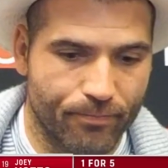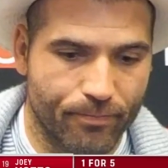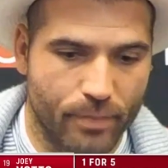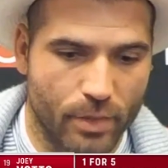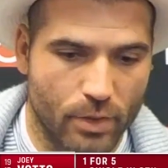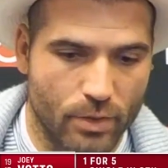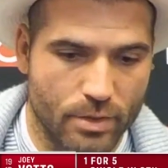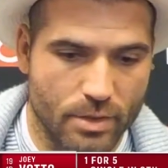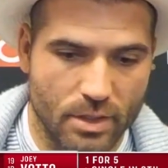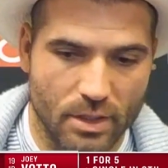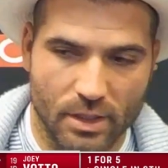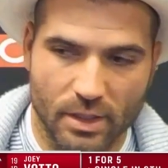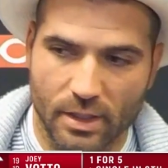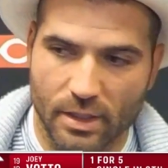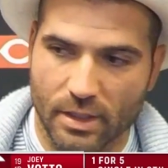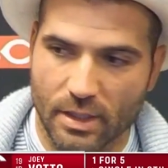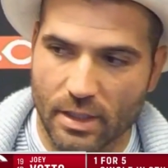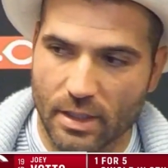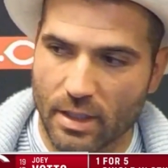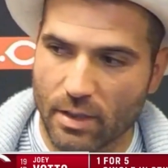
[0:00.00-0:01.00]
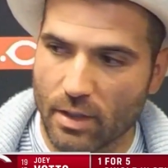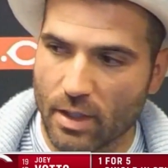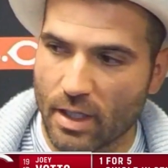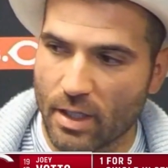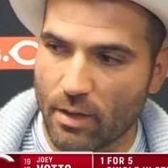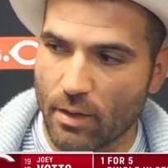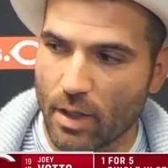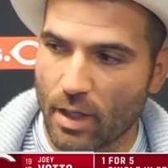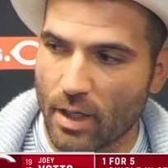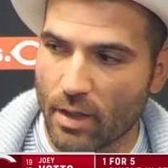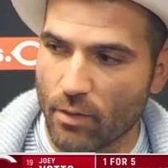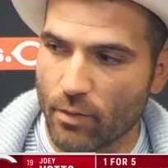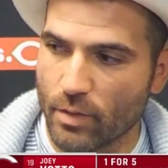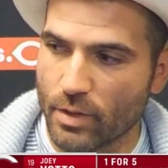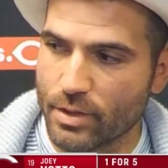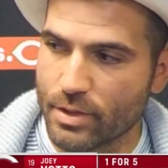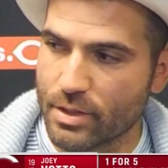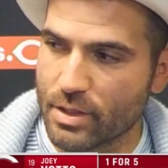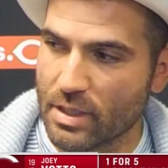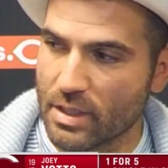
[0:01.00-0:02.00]
personally that I
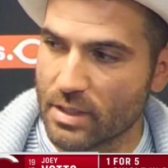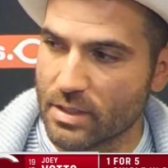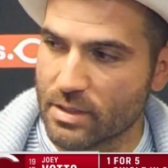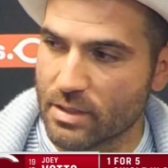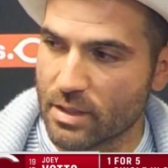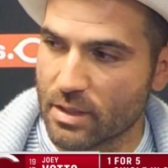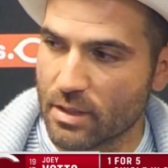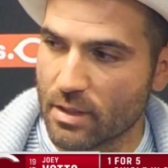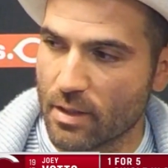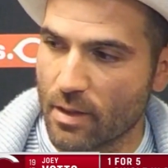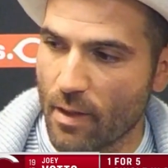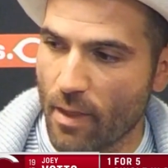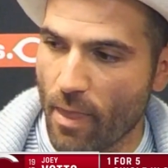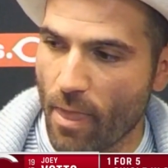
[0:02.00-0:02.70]
wish that